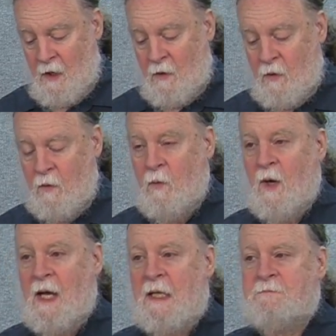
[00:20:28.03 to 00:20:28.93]
who
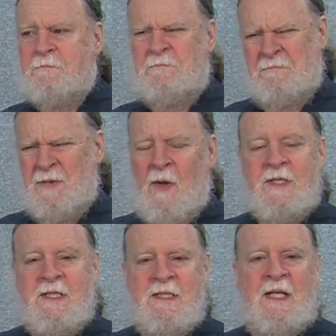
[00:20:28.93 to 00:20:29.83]
uh,
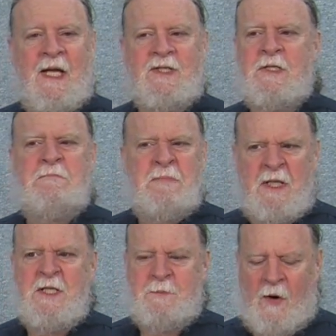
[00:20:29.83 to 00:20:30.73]
lost his election, at
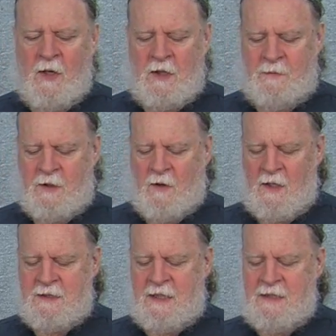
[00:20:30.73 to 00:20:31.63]
least partly
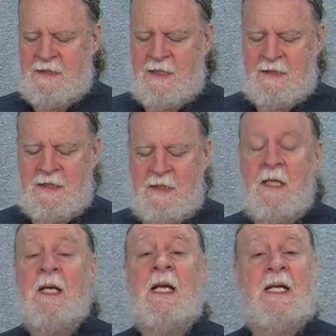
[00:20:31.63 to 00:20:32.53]
because he insisted
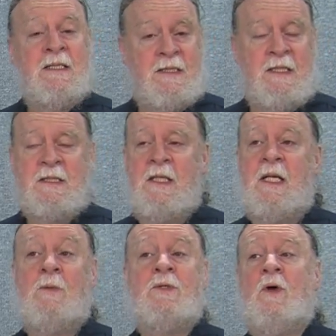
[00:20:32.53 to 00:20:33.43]
he insisted
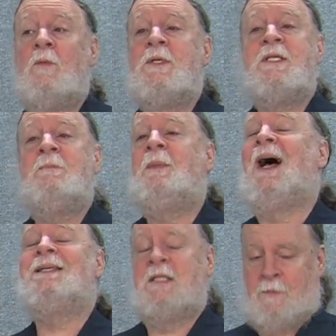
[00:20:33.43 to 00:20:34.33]
it was almost
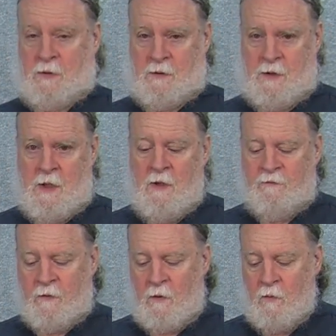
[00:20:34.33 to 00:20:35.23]
impossible
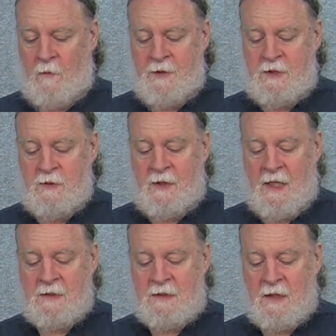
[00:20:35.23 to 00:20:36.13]
for a woman to
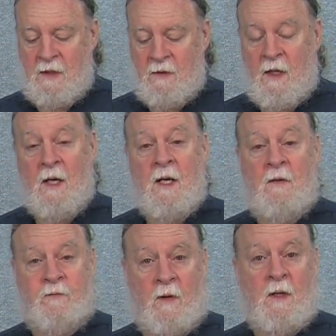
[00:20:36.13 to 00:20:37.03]
get uh,
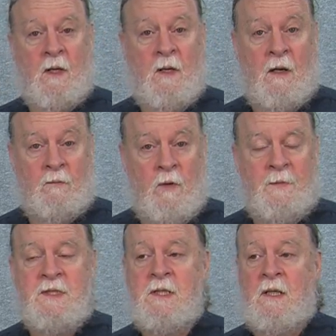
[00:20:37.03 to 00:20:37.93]
uh, for a, a
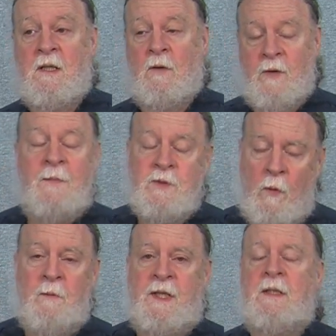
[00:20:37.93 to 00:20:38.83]
woman uh, a raped
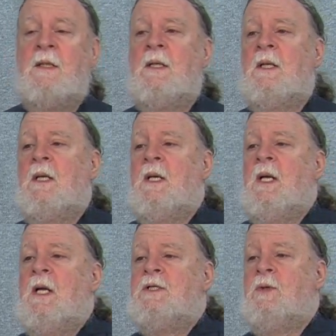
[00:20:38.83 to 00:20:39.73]
woman
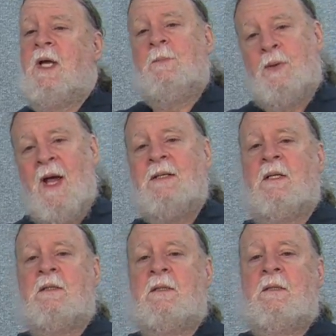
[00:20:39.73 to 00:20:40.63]
to get
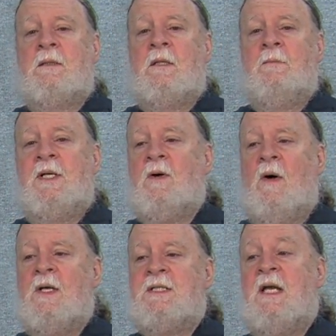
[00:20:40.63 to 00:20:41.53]
pregnant
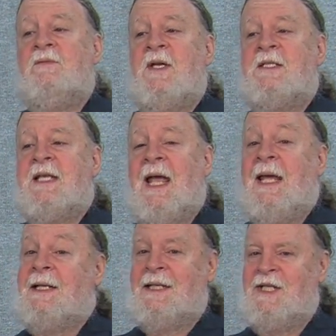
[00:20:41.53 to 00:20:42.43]
because if it's
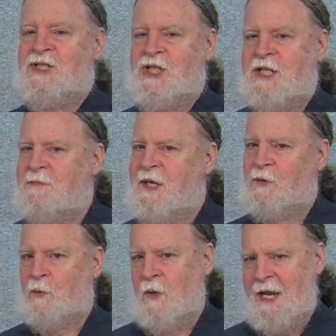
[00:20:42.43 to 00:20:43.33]
a legitimate
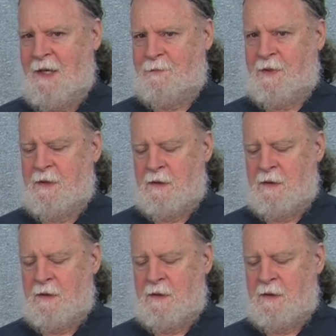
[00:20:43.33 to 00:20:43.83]
rape,